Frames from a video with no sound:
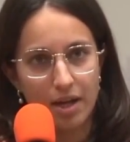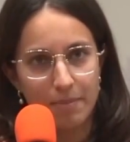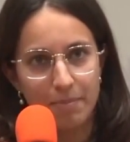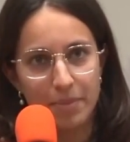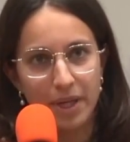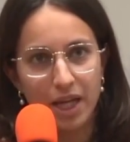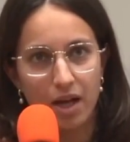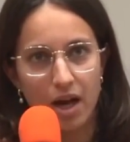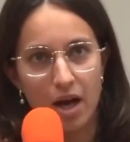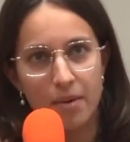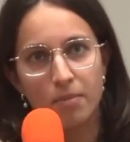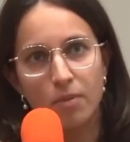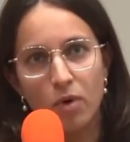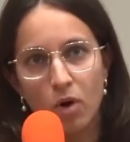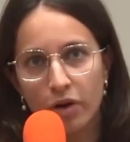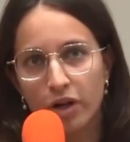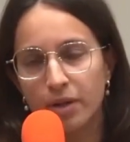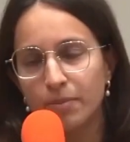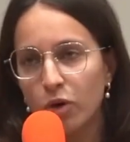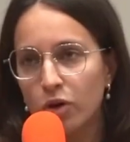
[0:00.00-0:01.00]
become
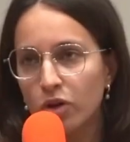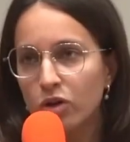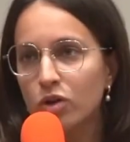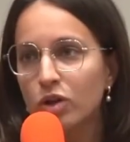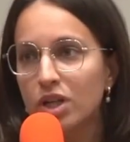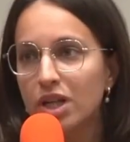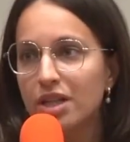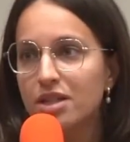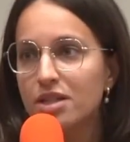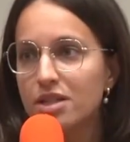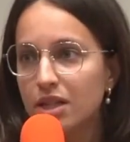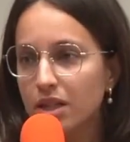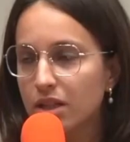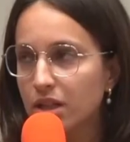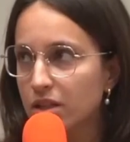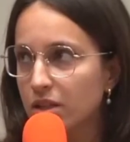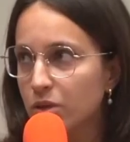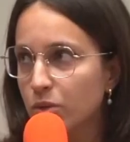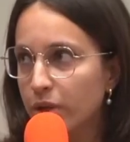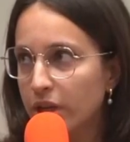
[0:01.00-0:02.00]
more and more holistic
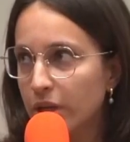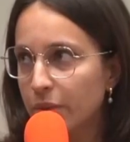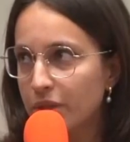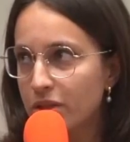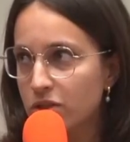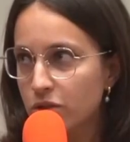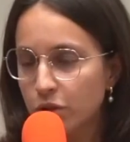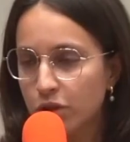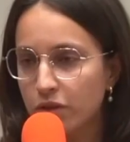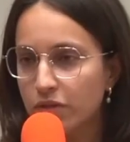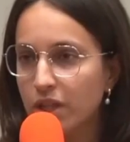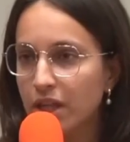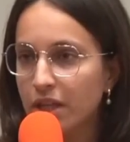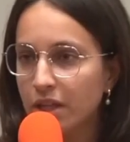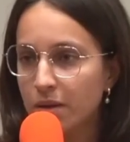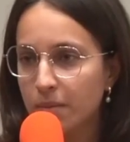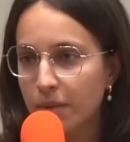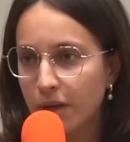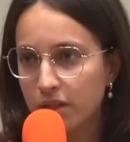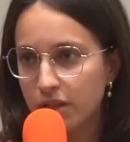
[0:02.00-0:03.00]
in the way we sort of
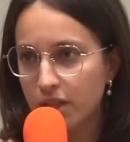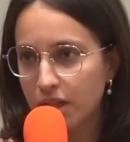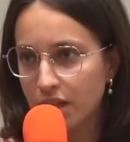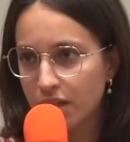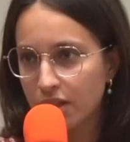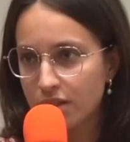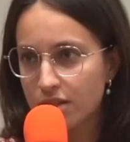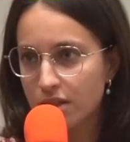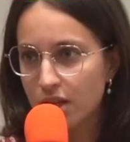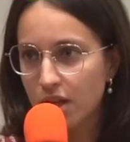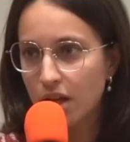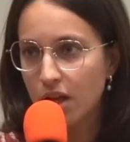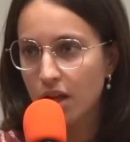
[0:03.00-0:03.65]
think about things.